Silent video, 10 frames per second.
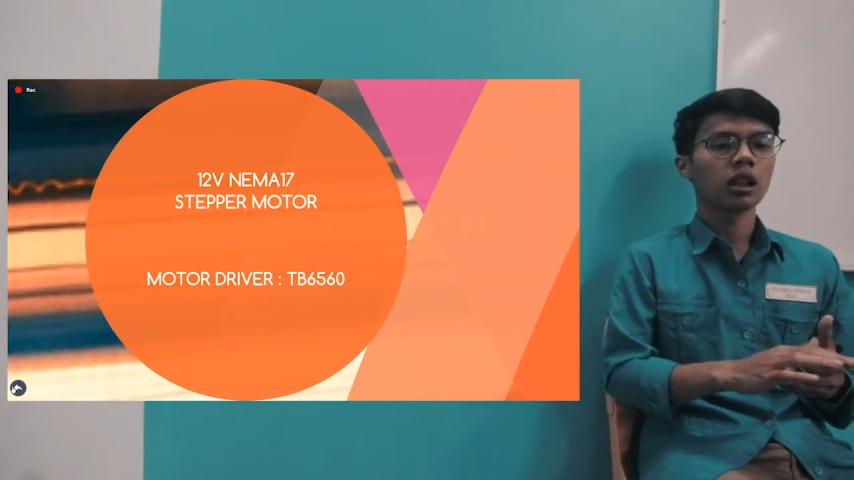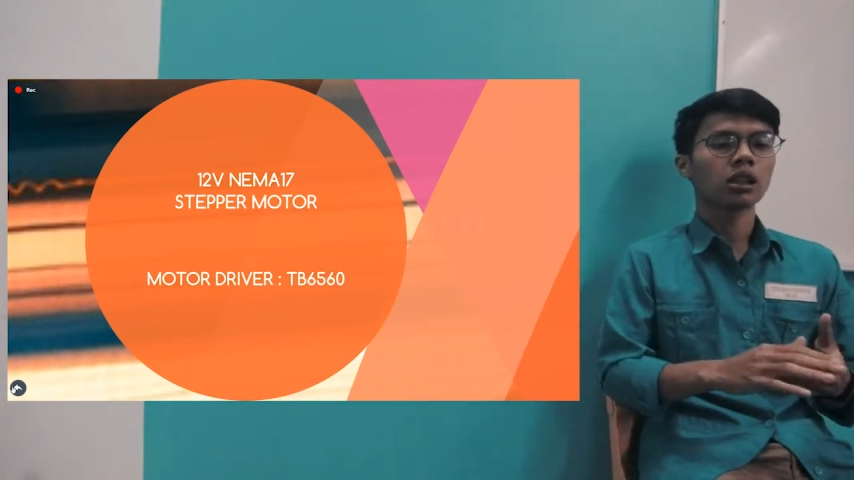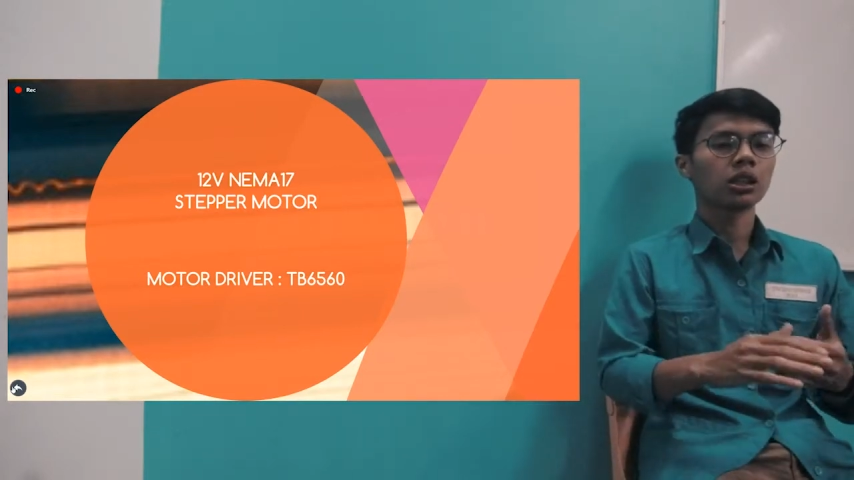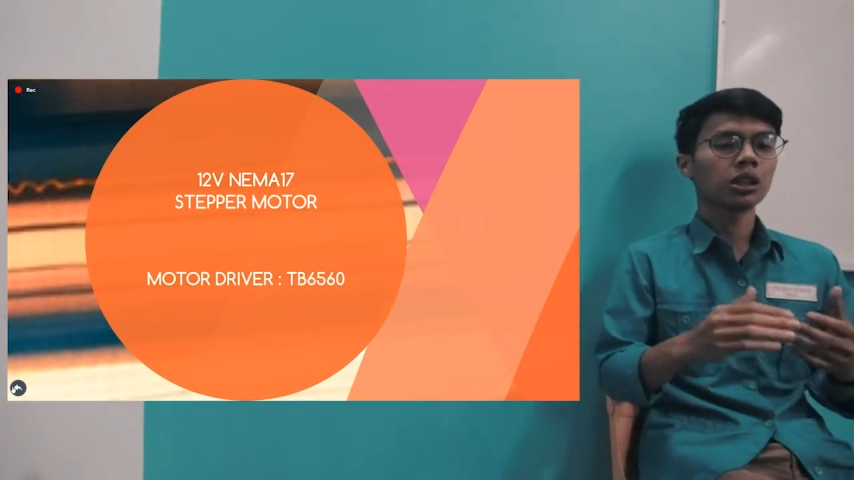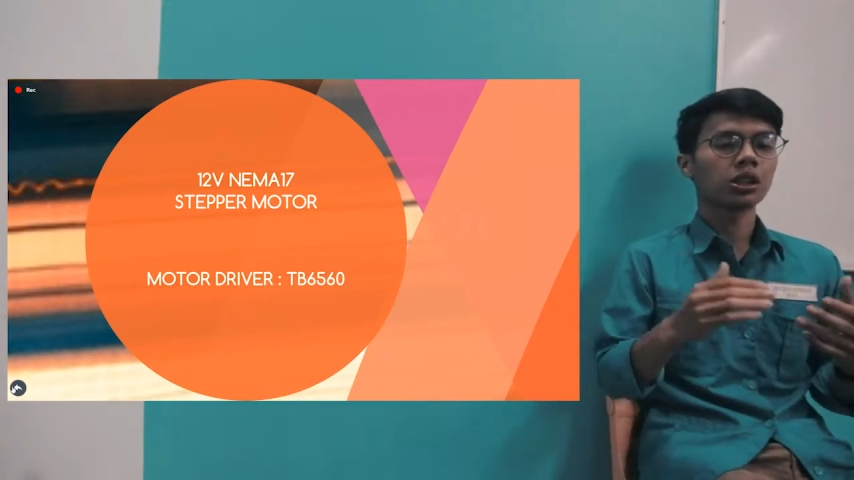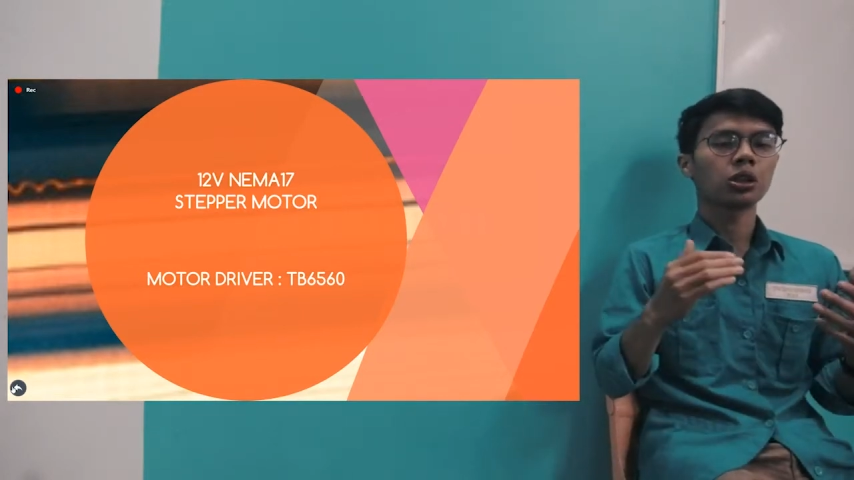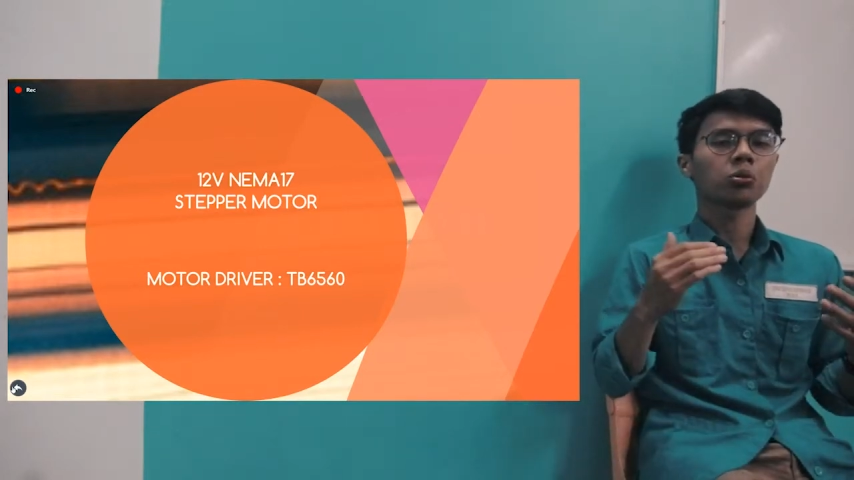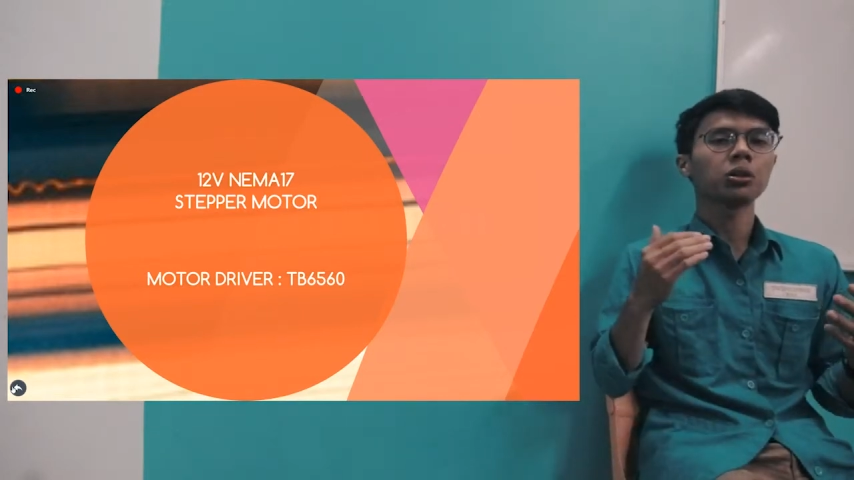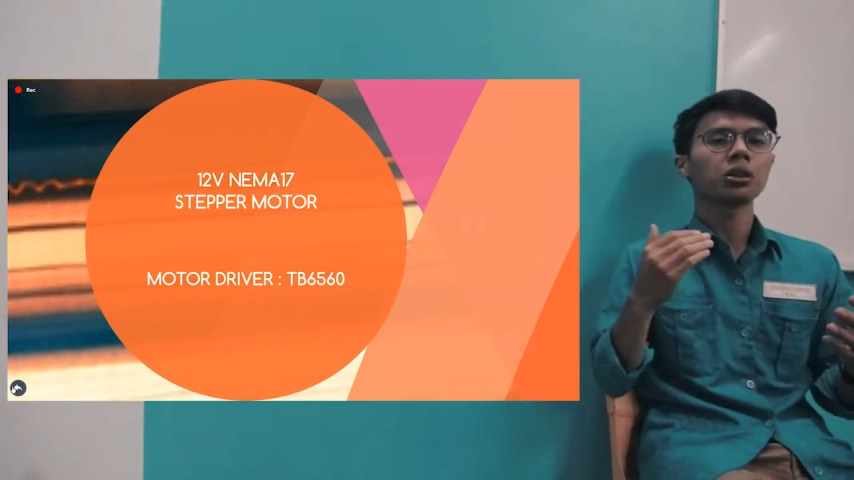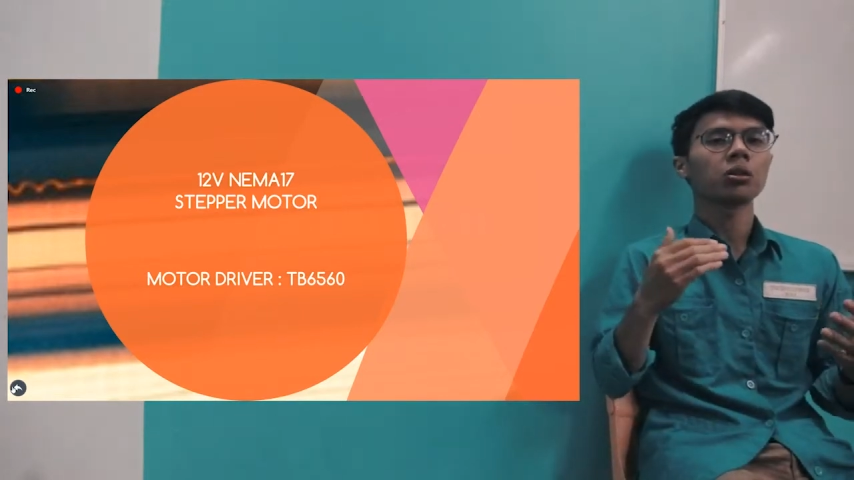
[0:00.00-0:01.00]
the
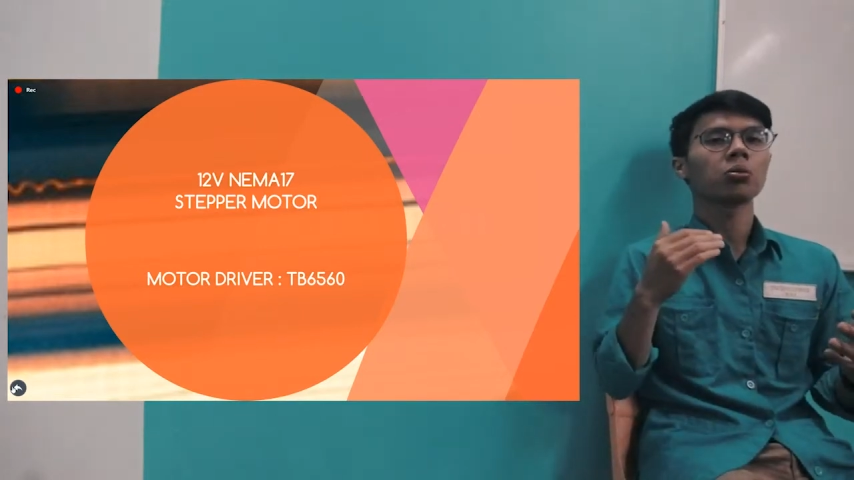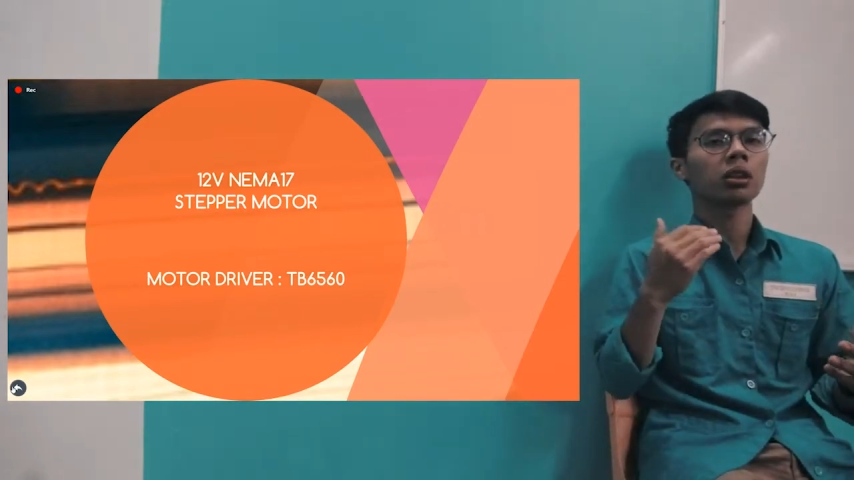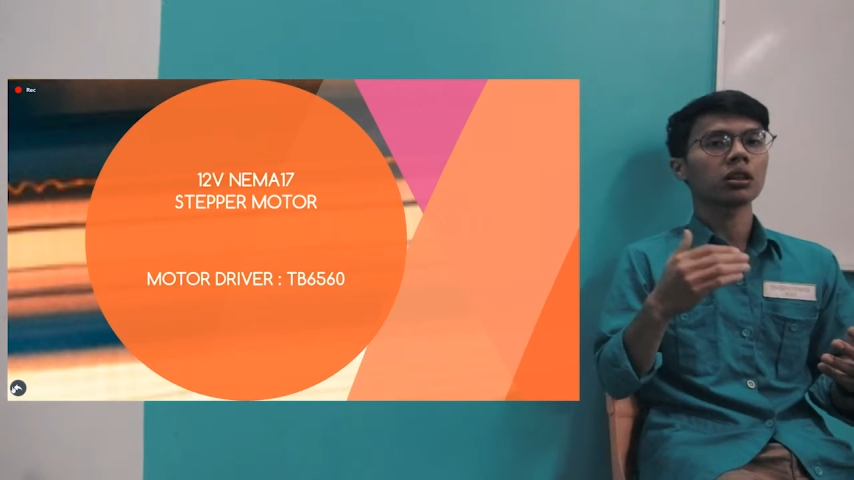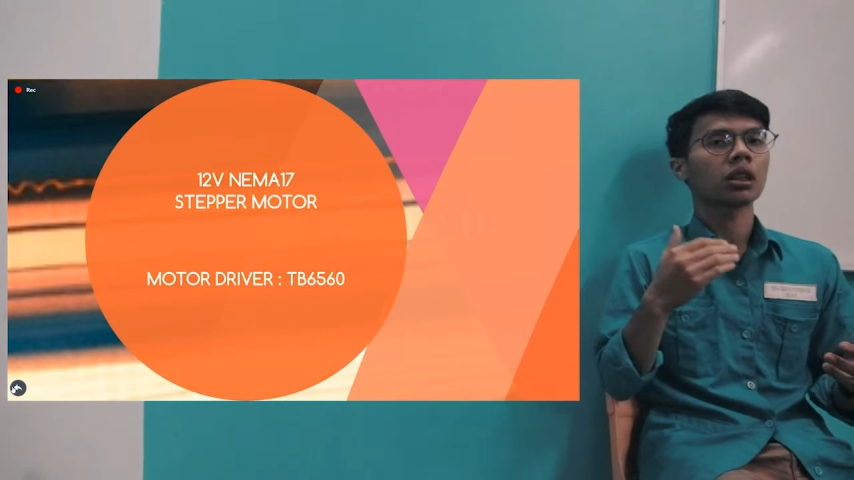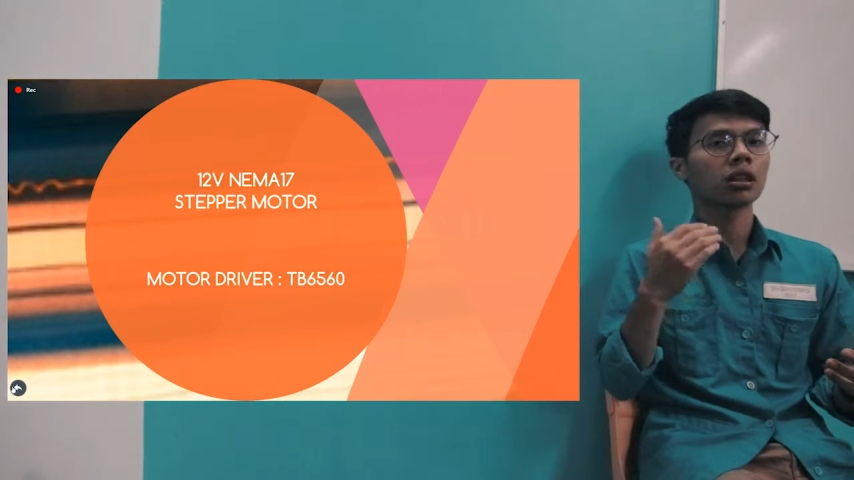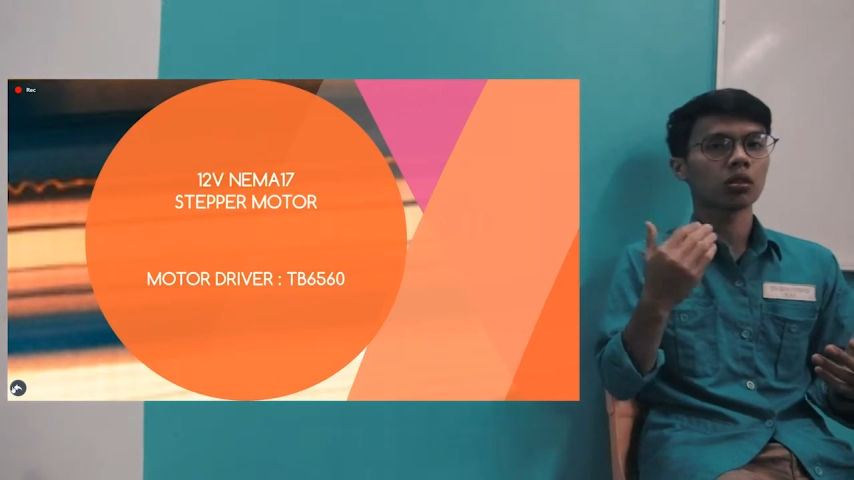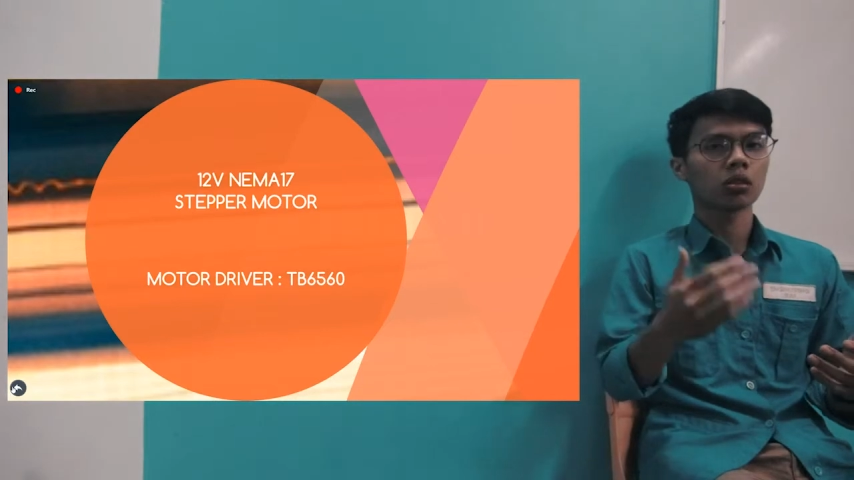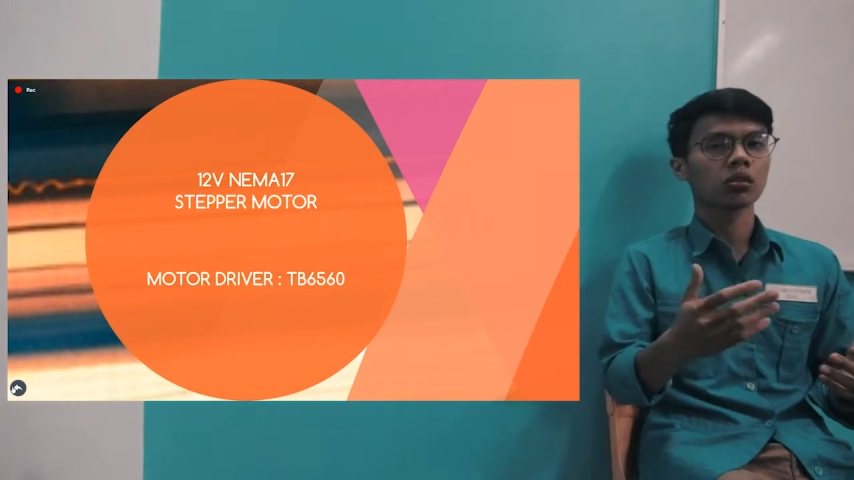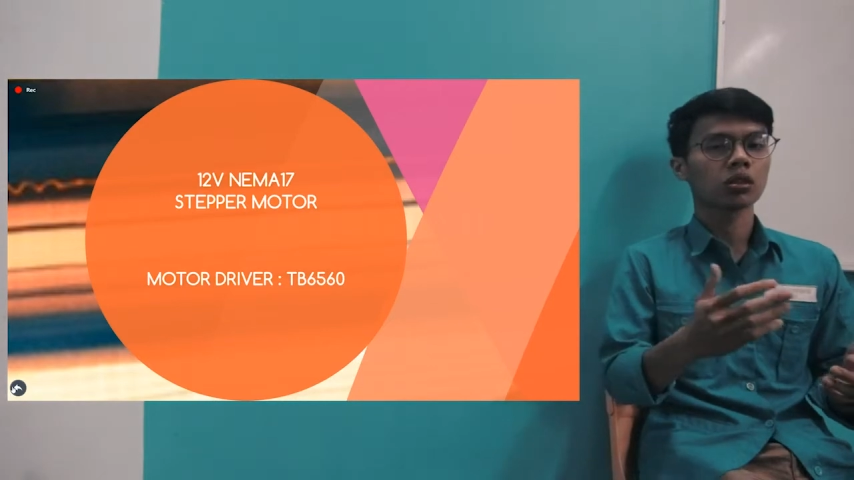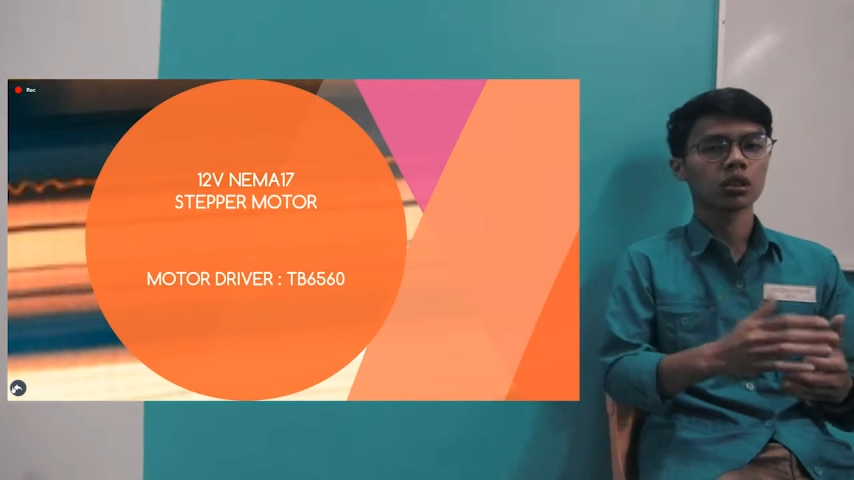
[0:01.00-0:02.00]
distribution weight and
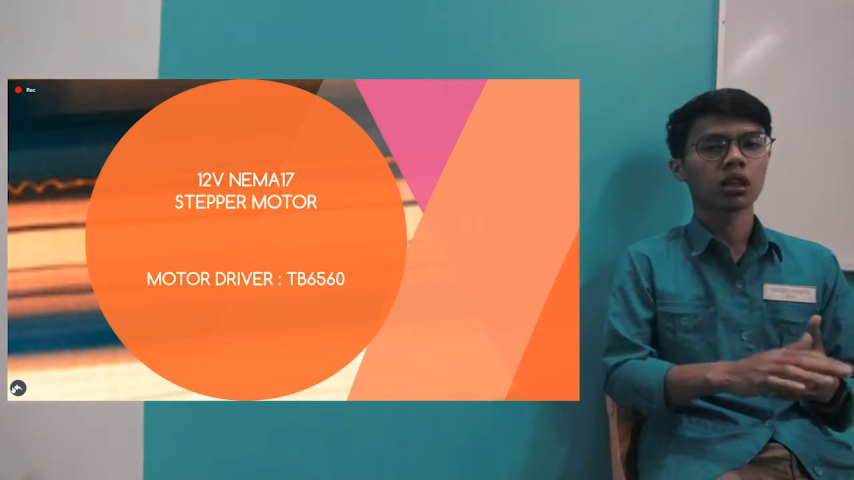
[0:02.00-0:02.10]
load